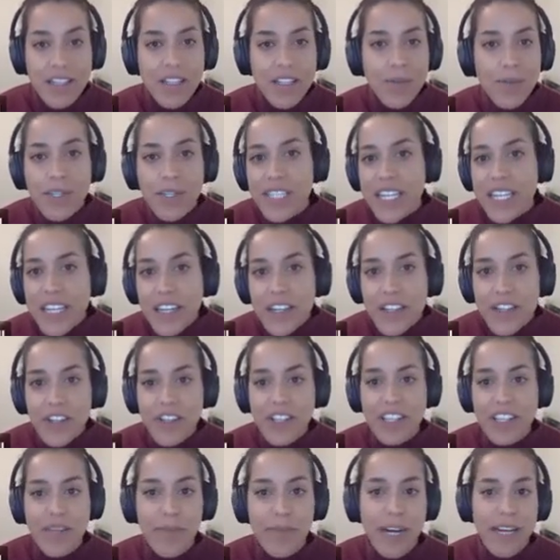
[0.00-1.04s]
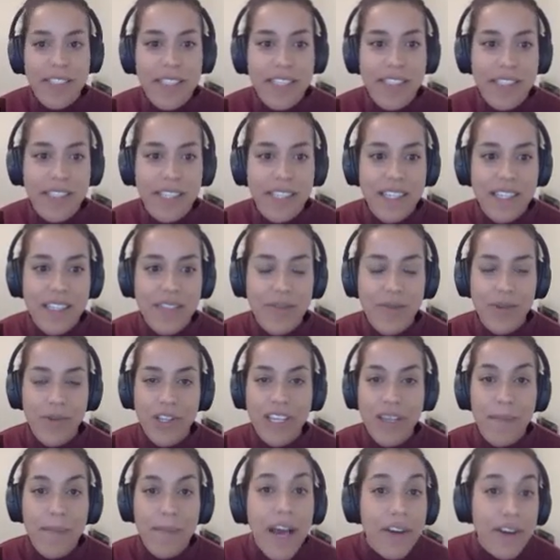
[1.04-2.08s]
So particularly the processes where
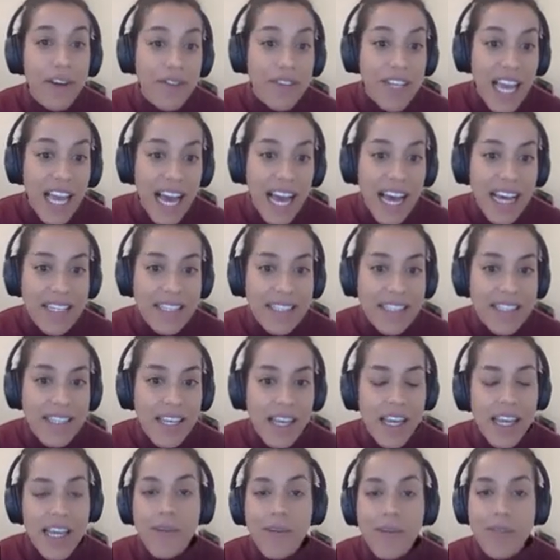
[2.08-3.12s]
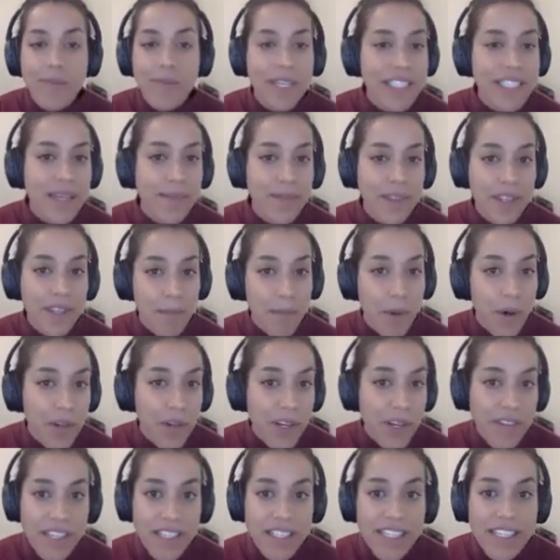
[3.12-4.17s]
the amount of gas, which makes up the
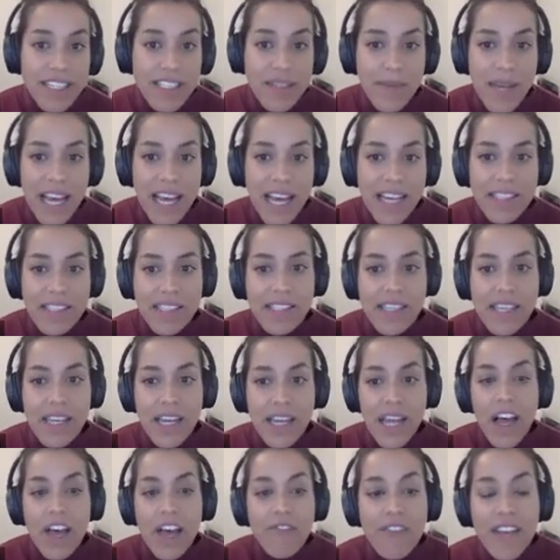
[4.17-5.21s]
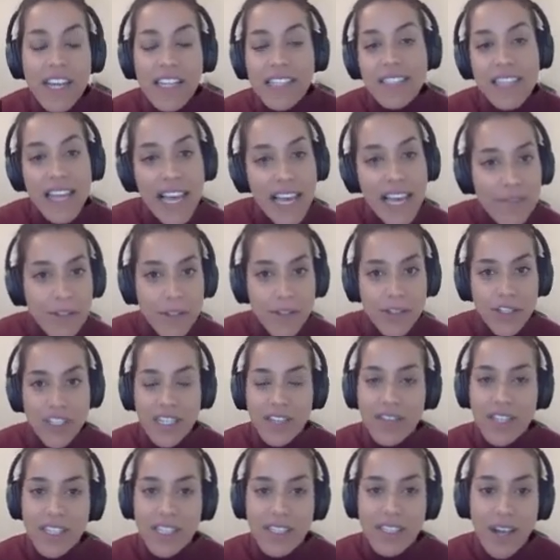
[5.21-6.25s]
bulk of the disk mass, affects the evolution
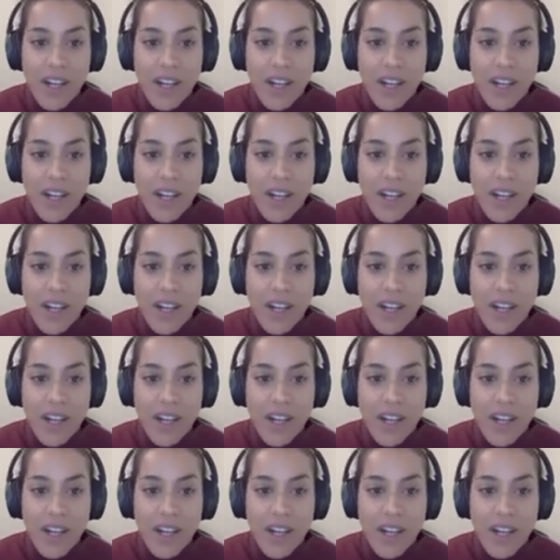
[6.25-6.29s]
of the